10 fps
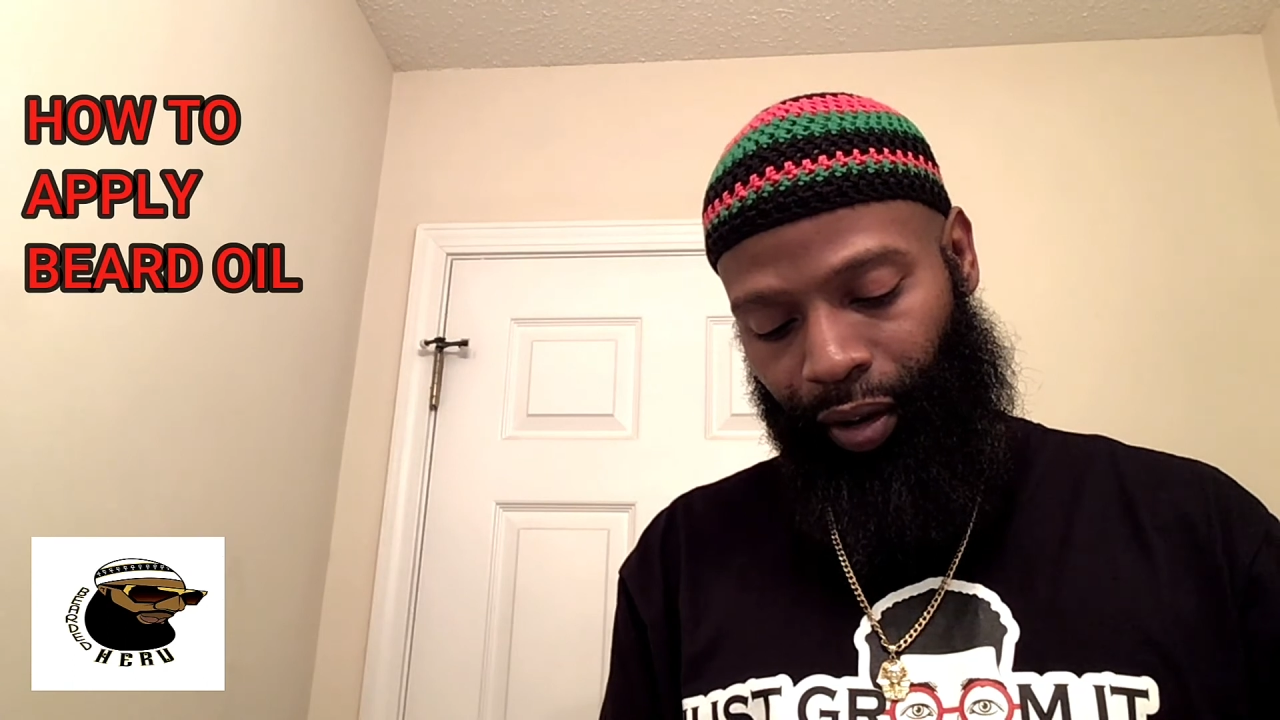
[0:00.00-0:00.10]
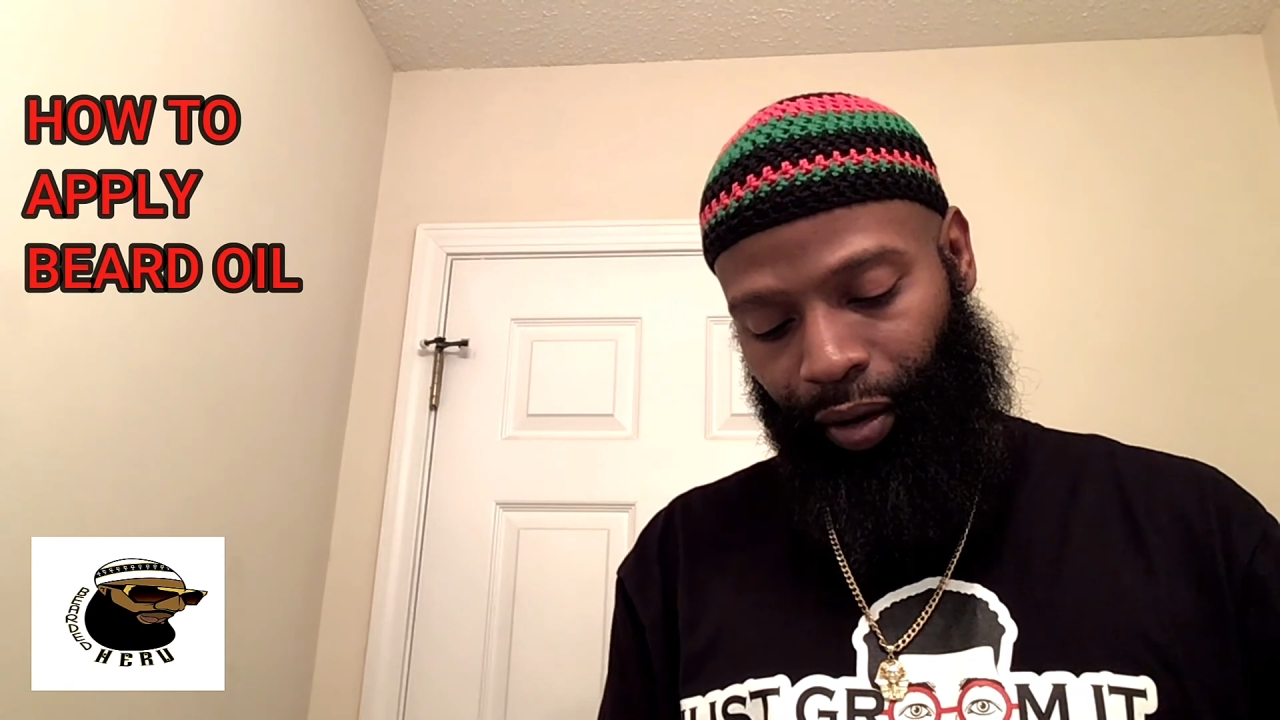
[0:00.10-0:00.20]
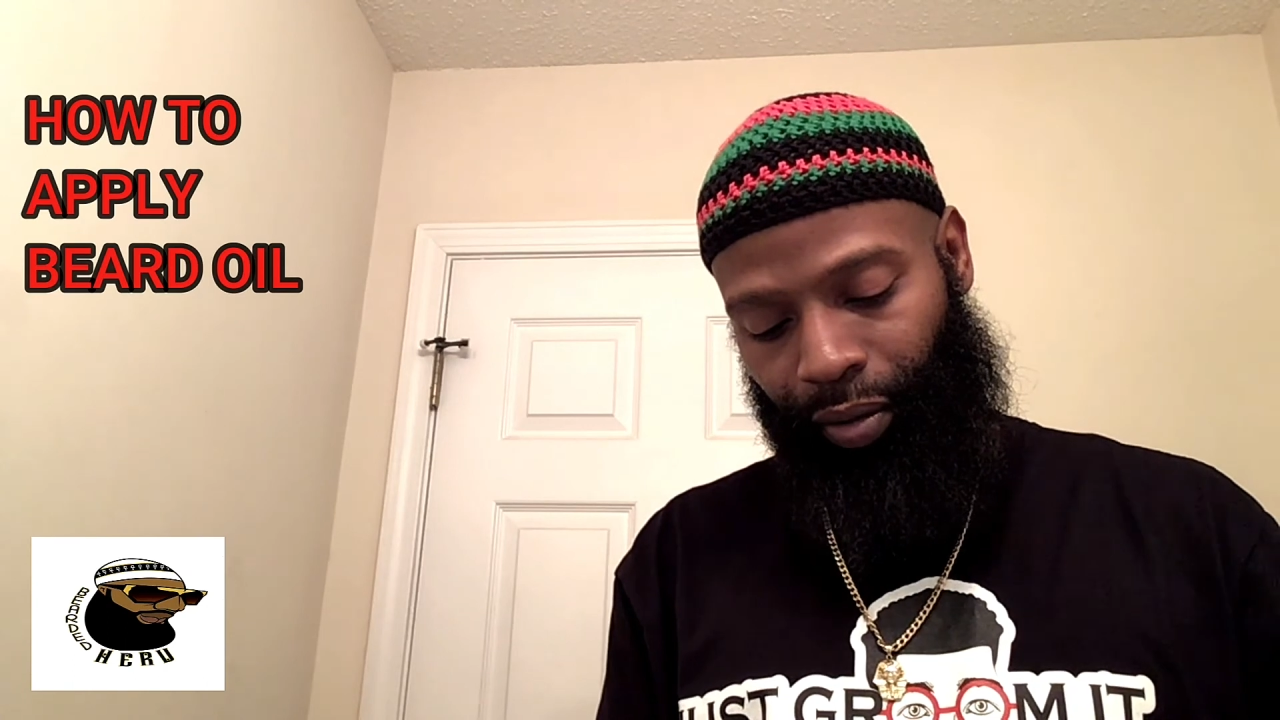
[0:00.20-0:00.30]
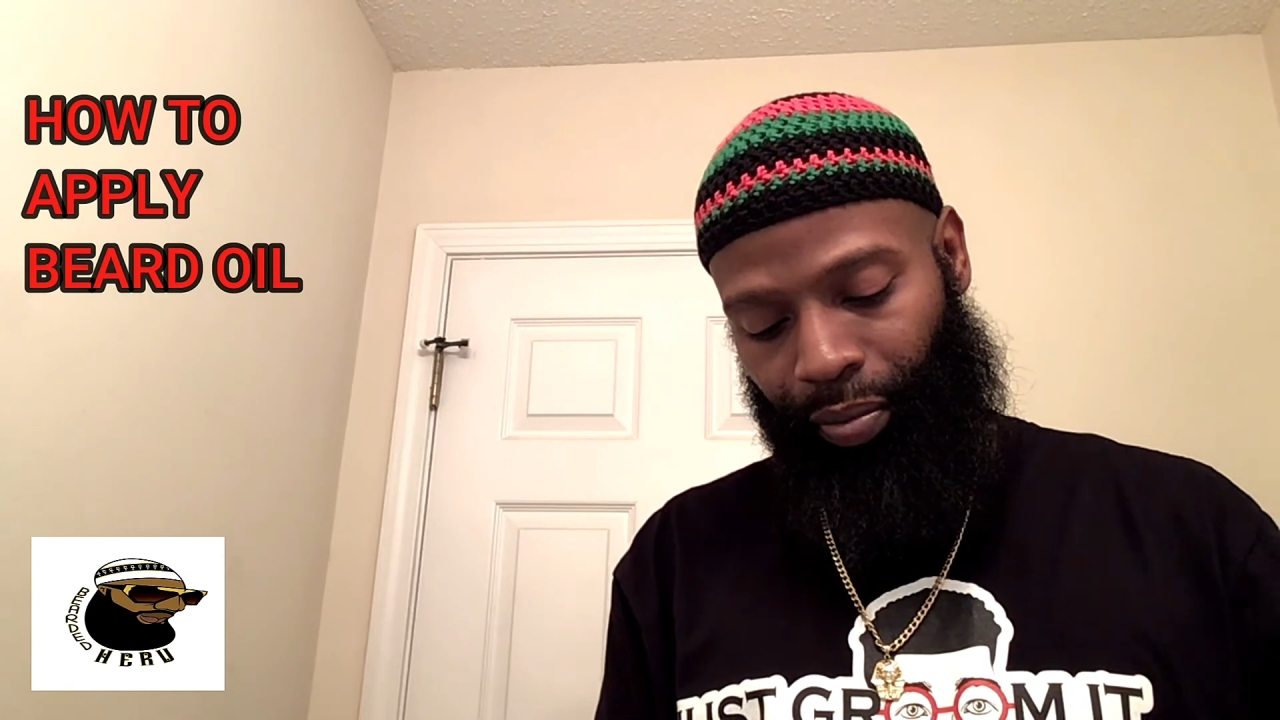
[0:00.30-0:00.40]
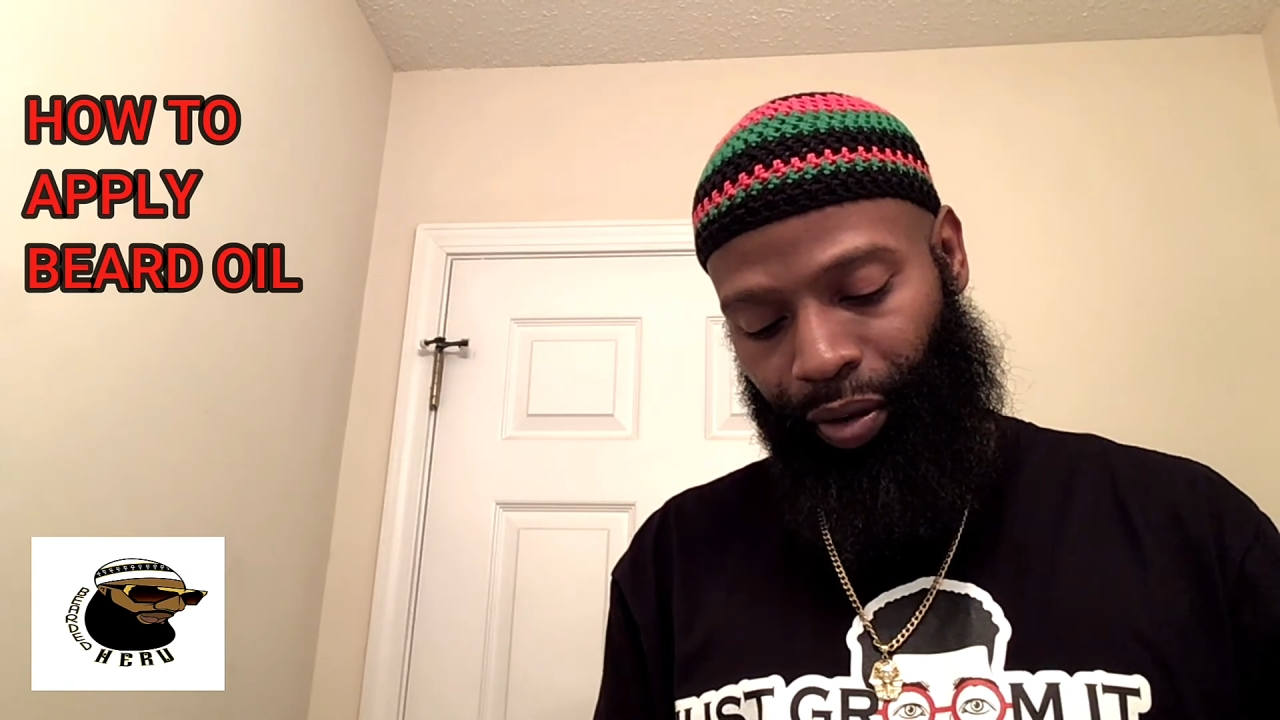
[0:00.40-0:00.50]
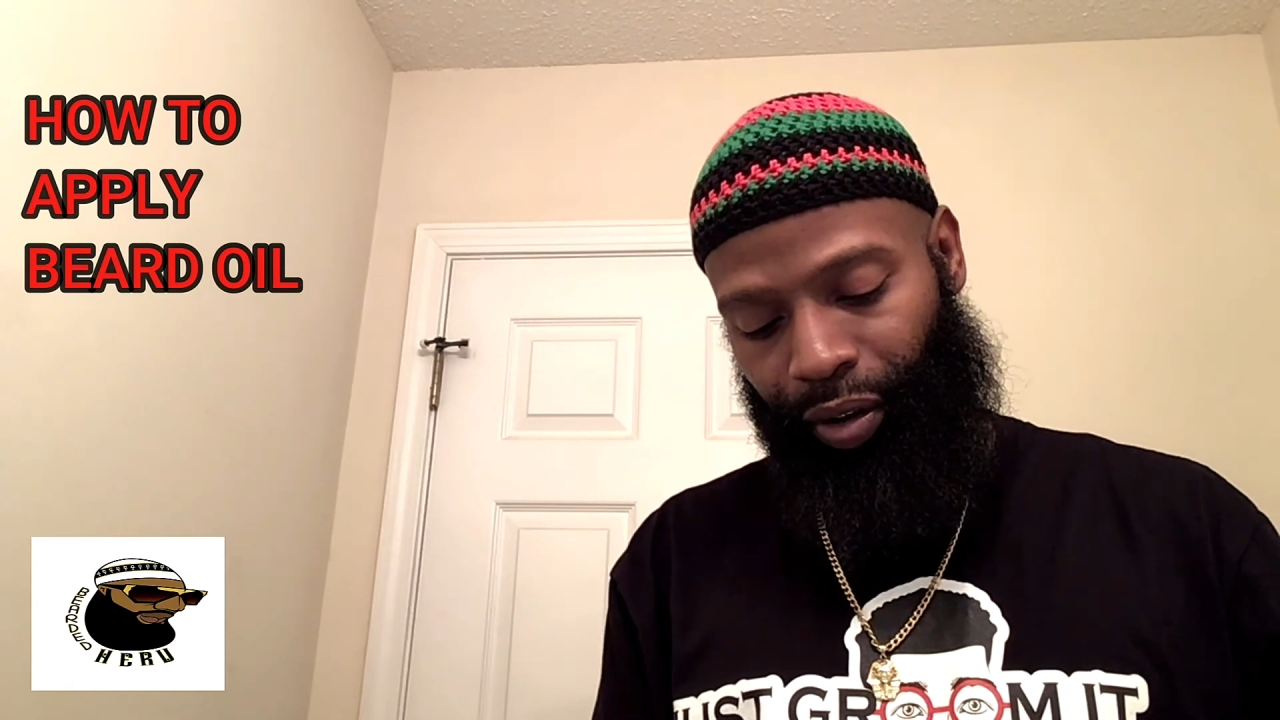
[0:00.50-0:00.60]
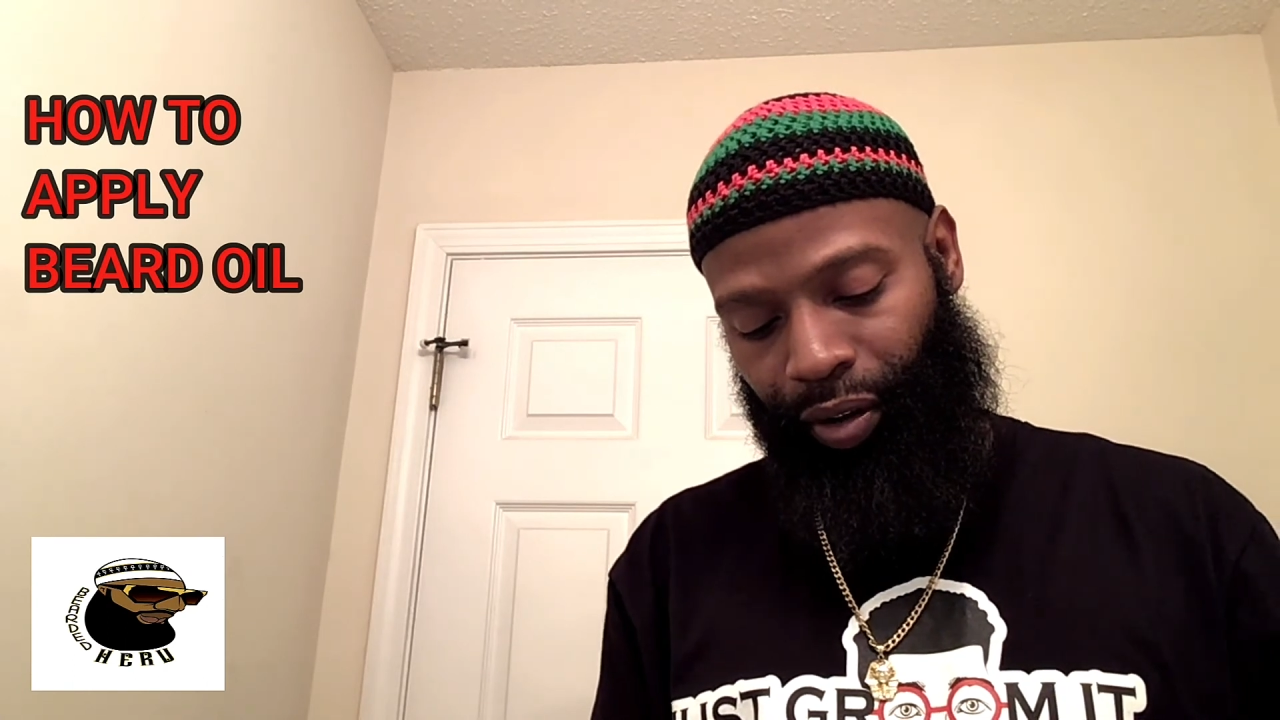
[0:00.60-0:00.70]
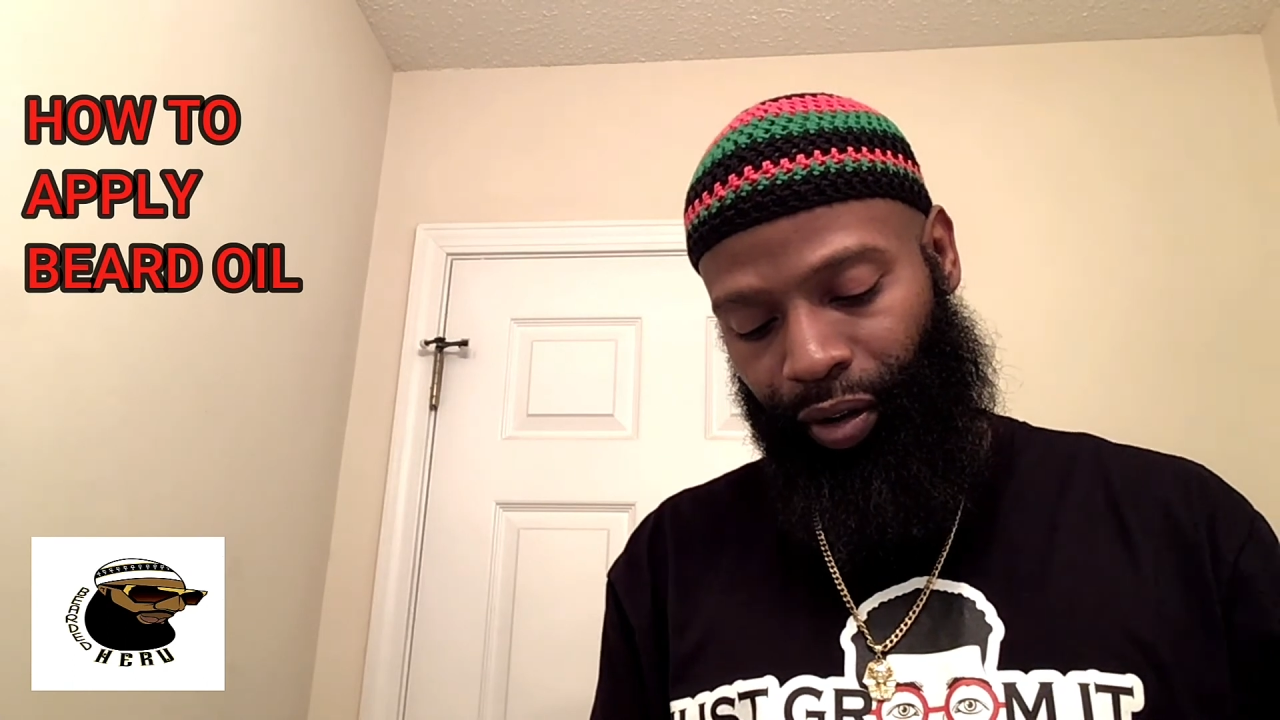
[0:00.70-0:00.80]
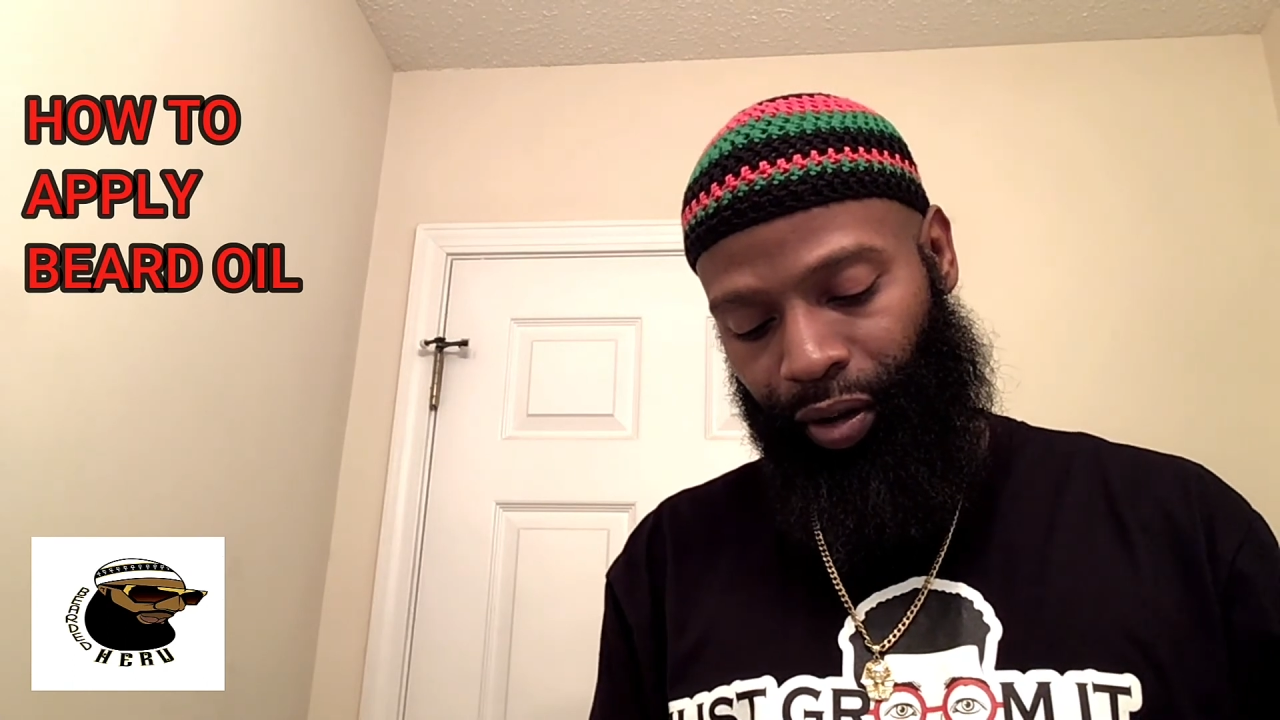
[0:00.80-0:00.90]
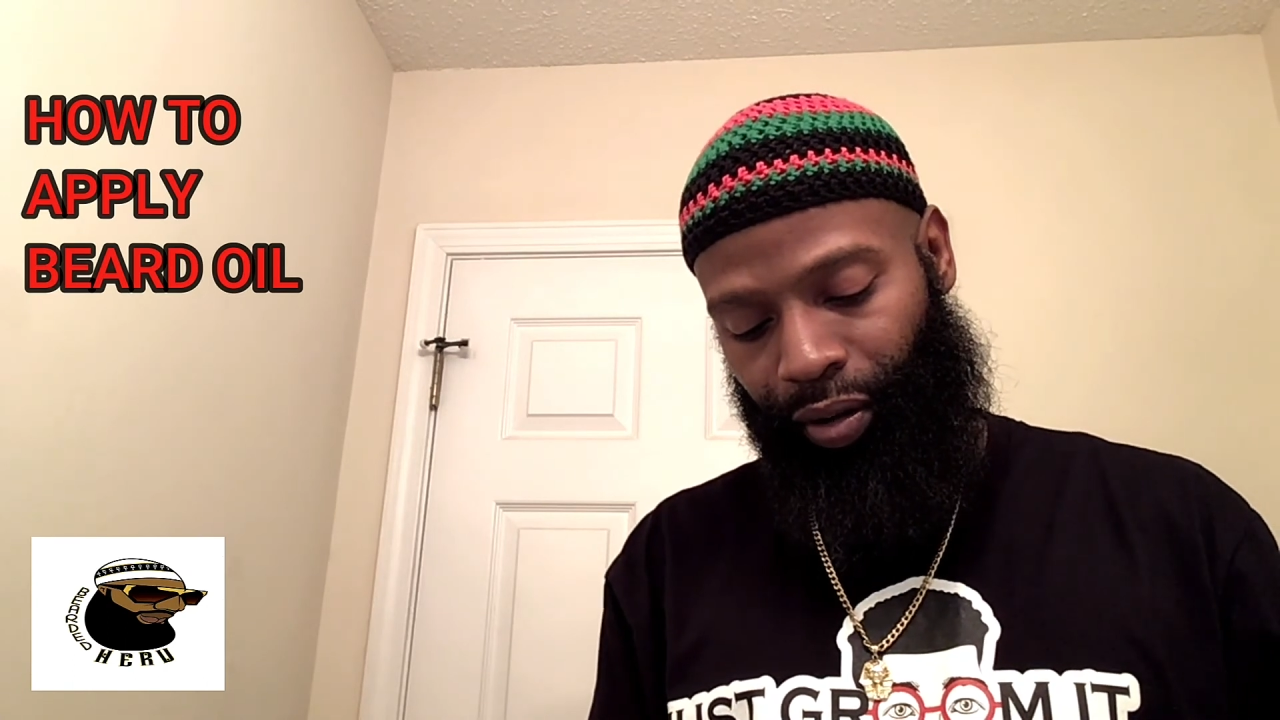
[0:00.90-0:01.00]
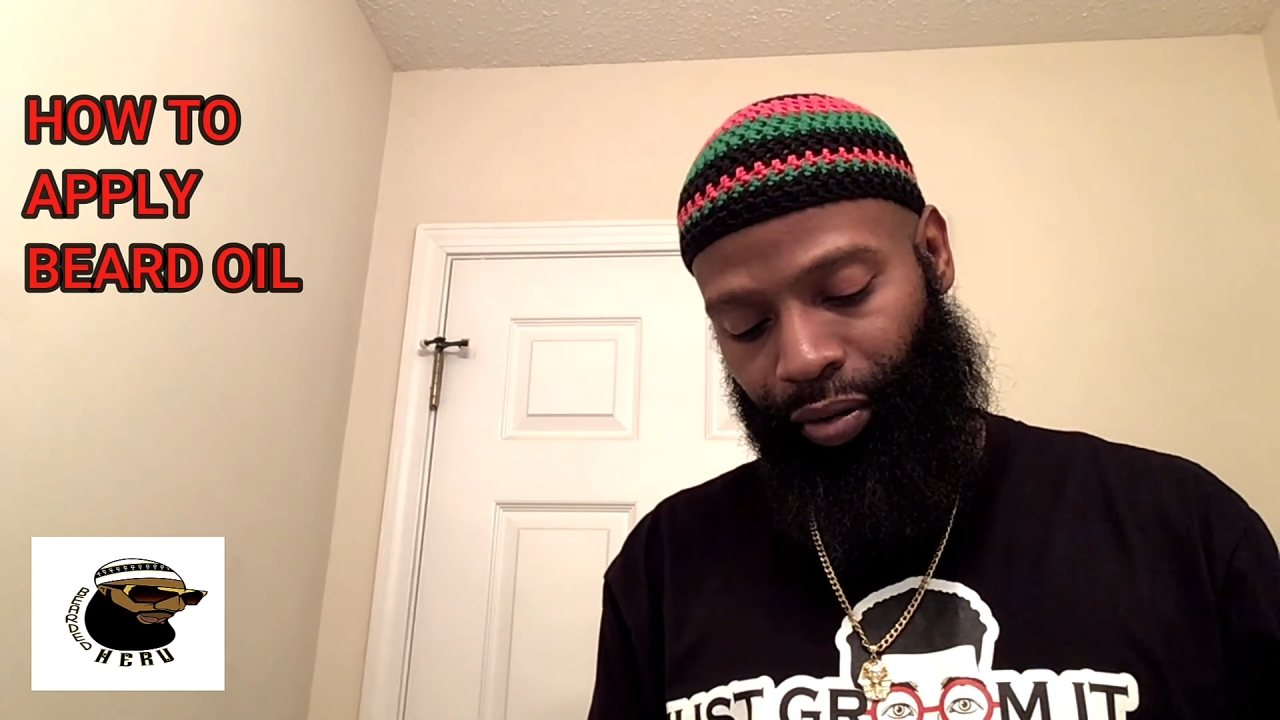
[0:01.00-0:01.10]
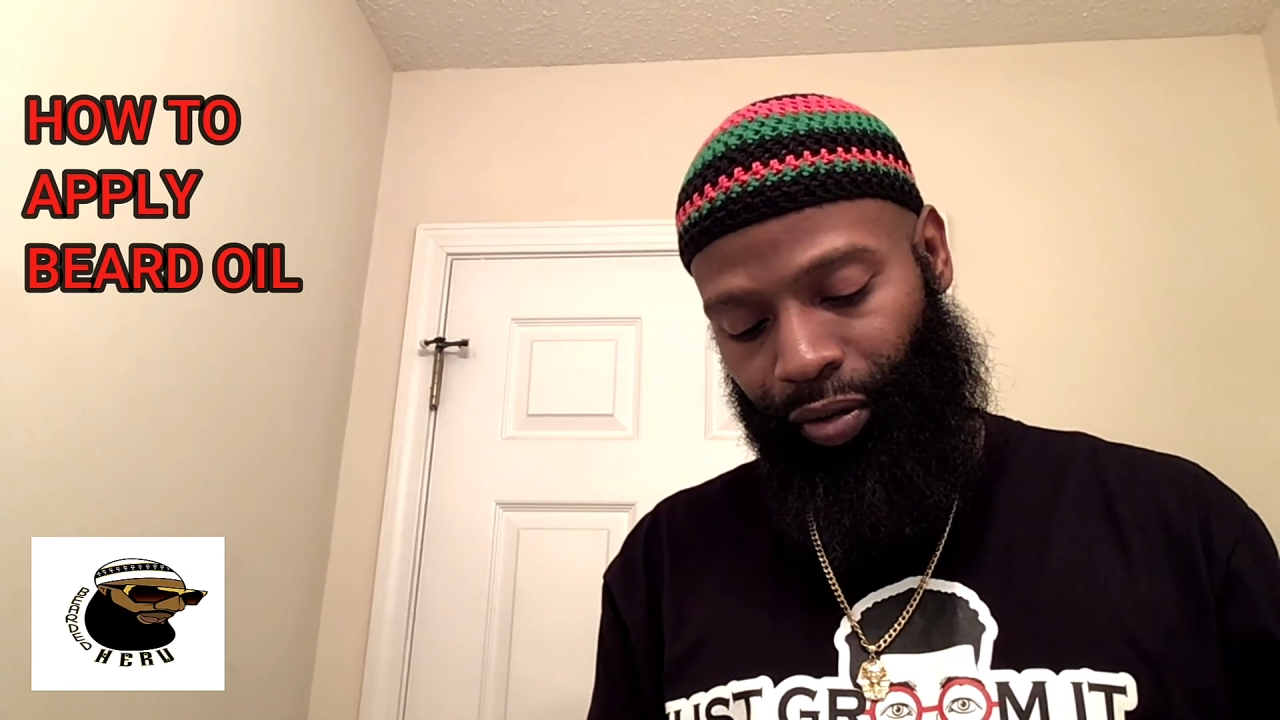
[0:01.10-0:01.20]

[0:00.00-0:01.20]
and your beard is gonna